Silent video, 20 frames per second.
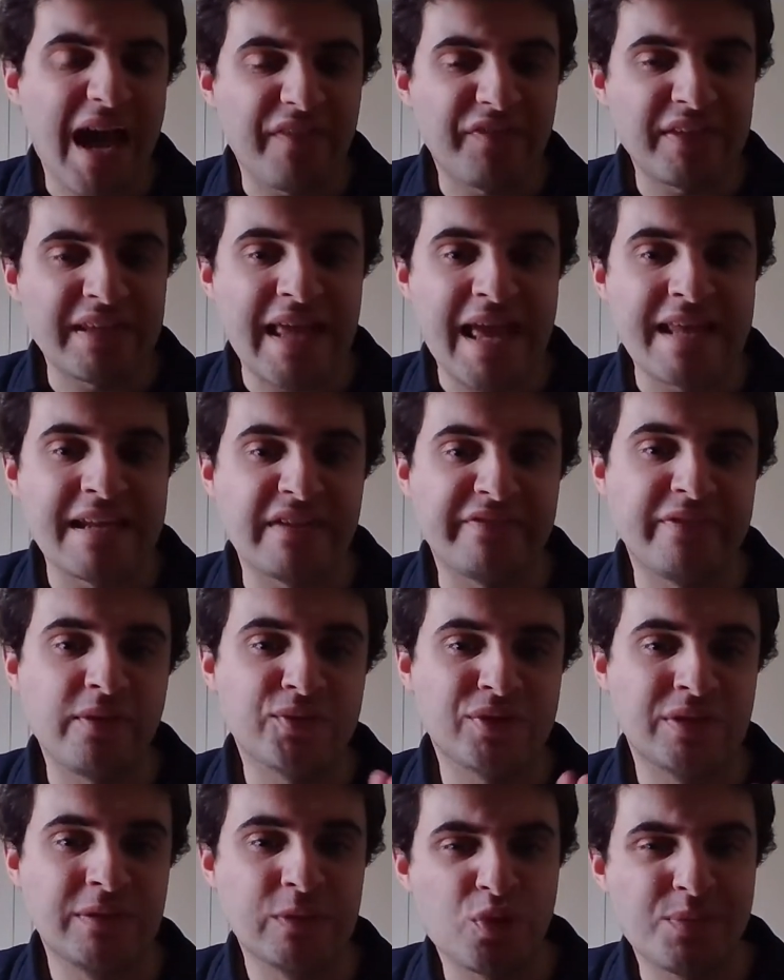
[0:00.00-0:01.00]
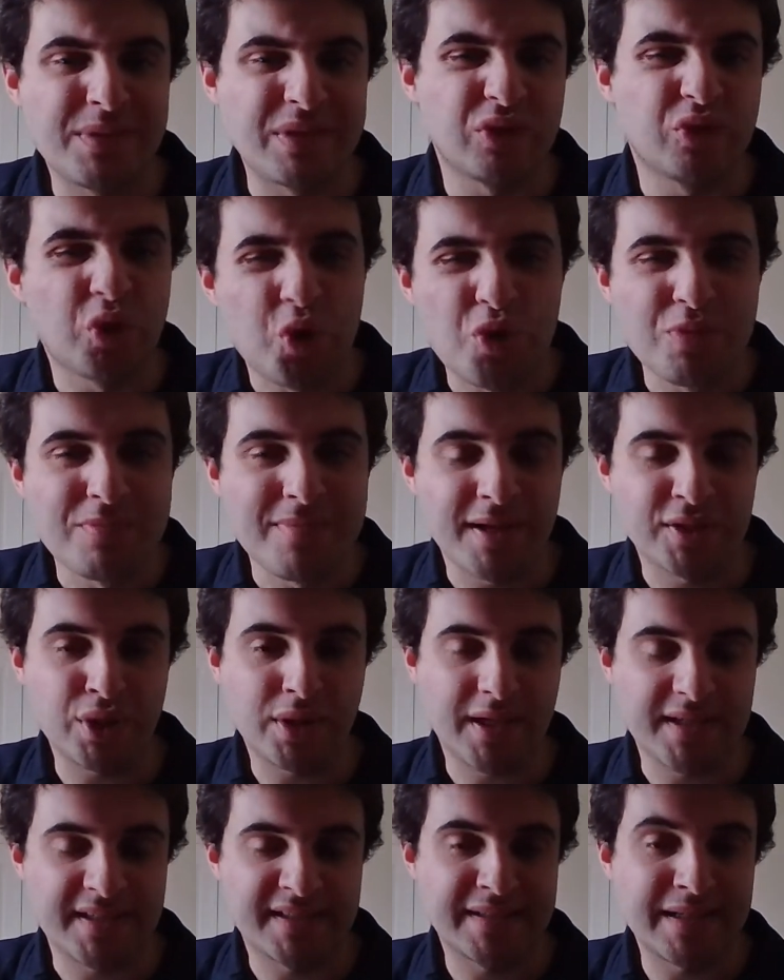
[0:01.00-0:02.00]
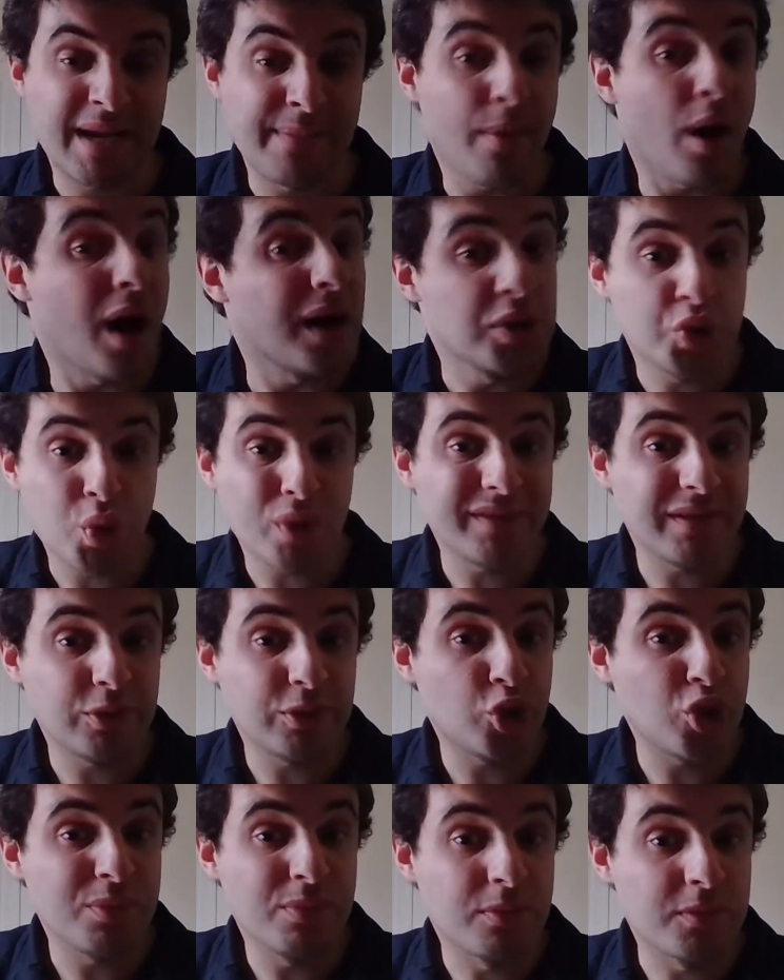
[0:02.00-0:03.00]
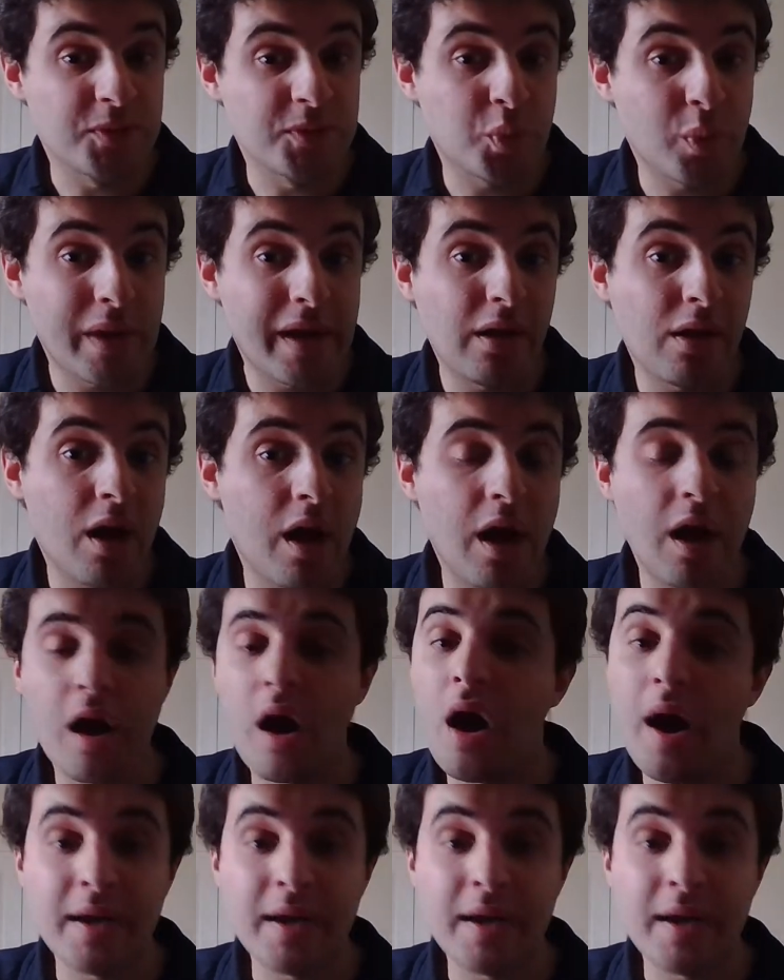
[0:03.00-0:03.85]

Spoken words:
at the end it feels a little bit too much like a setup. I enjoyed the humor as well.